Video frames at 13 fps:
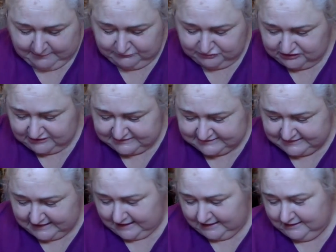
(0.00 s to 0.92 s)

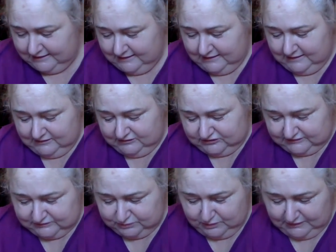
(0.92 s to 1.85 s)

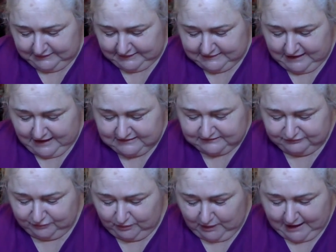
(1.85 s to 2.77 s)
Just really a nice
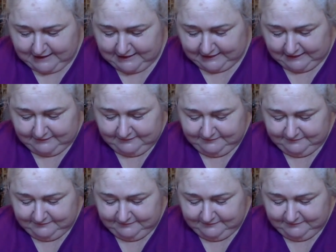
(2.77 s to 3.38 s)
variety